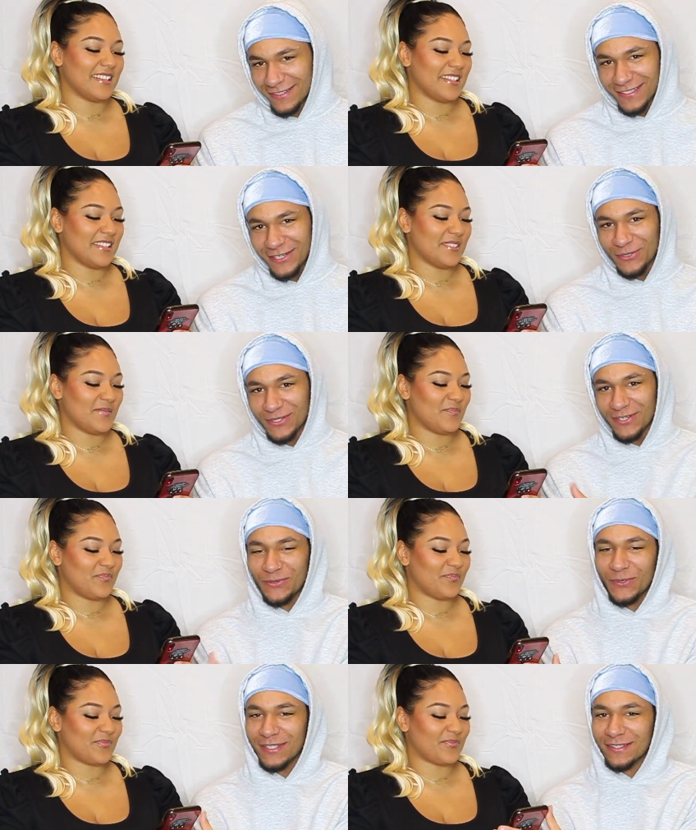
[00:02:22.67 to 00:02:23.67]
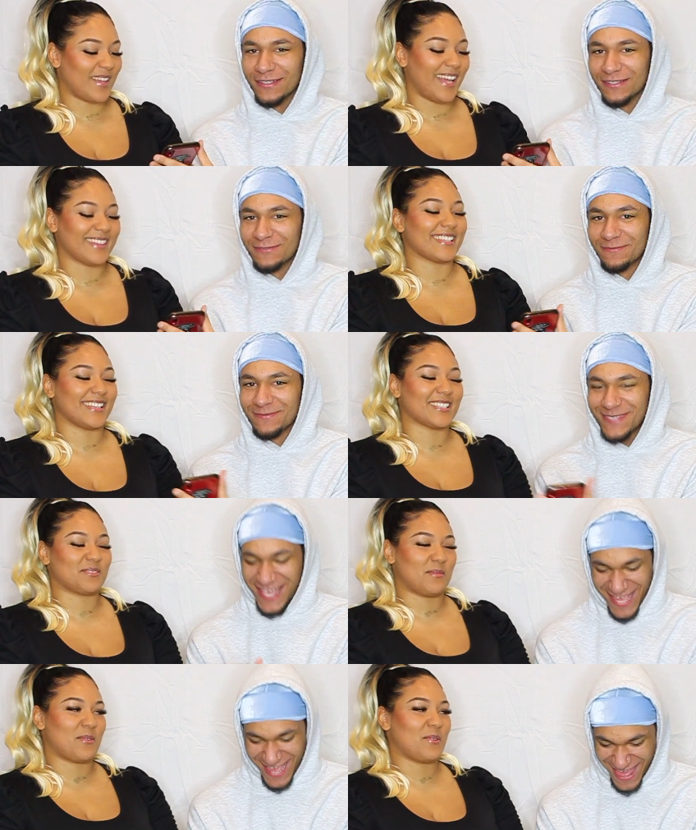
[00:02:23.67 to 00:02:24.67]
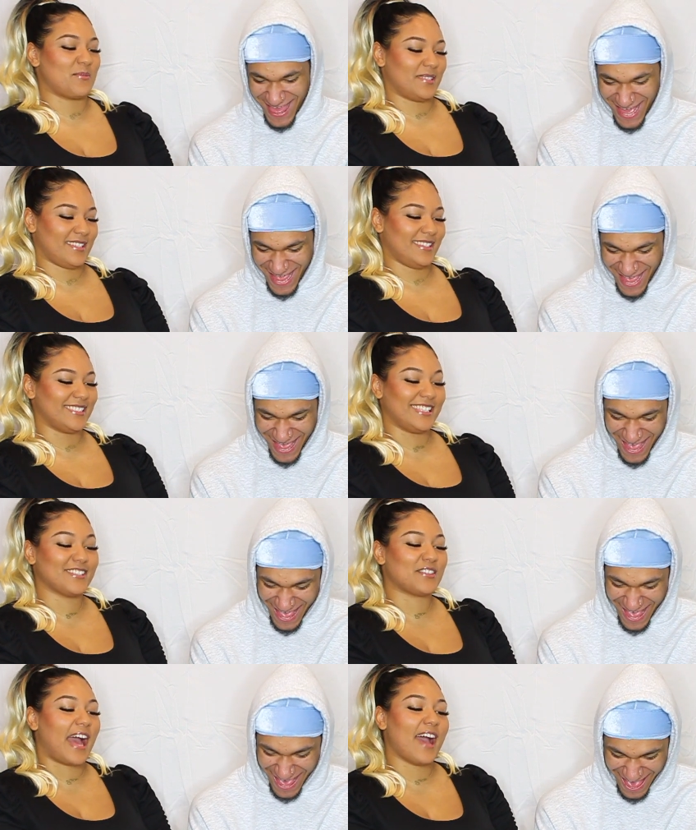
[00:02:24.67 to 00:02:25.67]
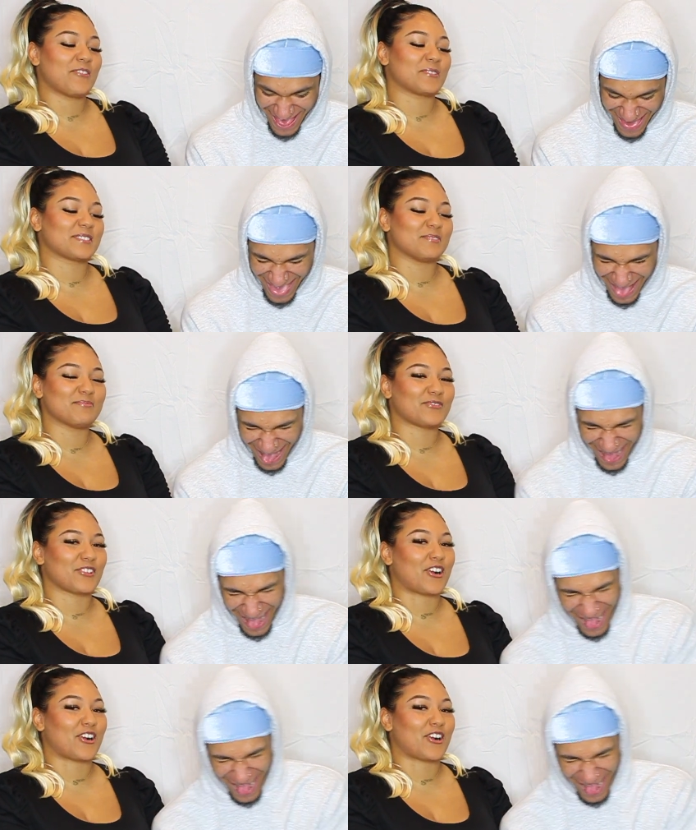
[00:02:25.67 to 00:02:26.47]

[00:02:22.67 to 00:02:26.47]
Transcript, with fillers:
Speaker 1: is that what you're going with?
Speaker 2: I think that's what I'm going with. It's either that or something for a